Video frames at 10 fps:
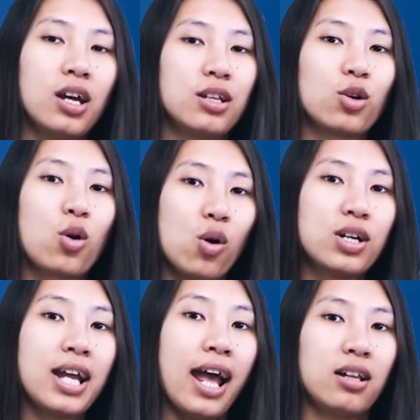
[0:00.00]
The
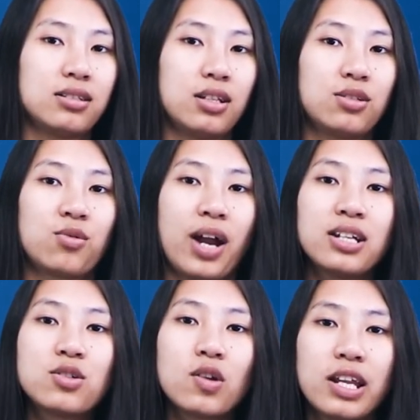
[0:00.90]
court held that the
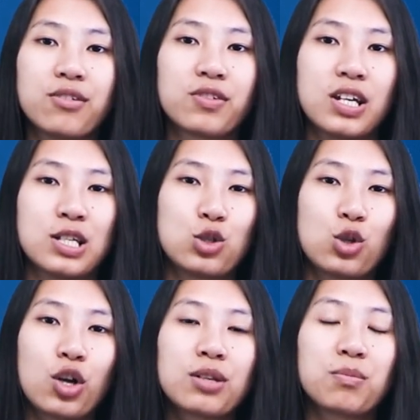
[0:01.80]
right to live is
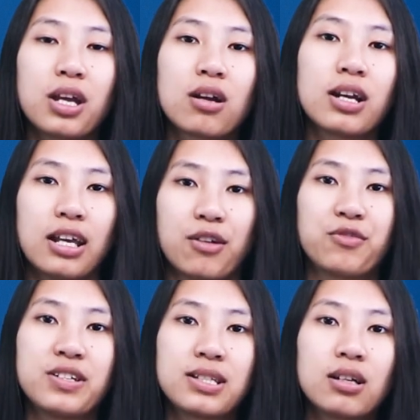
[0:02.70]
not merely a
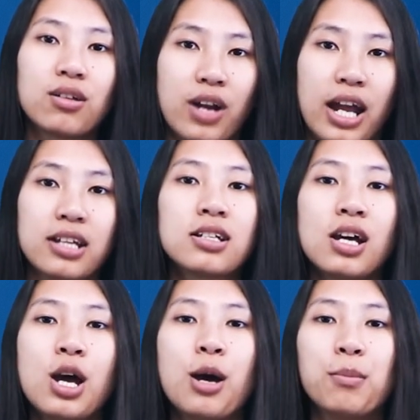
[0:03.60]
physical right,
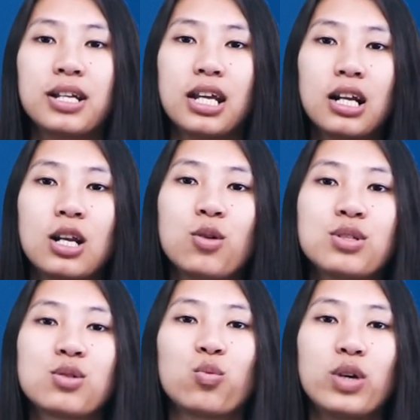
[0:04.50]
but
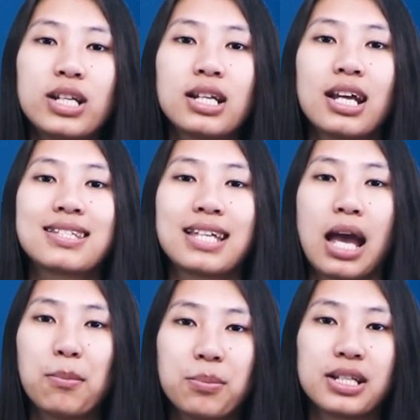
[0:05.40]
includes within its
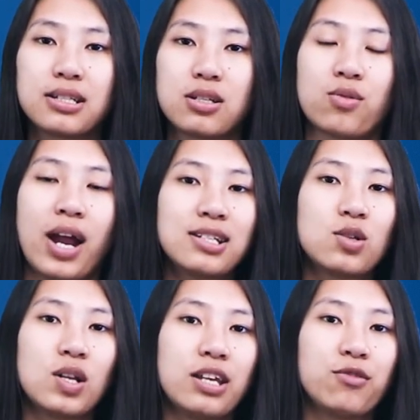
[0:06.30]
ambit the right
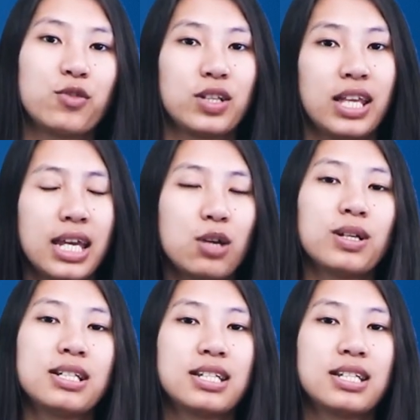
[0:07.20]
to live with human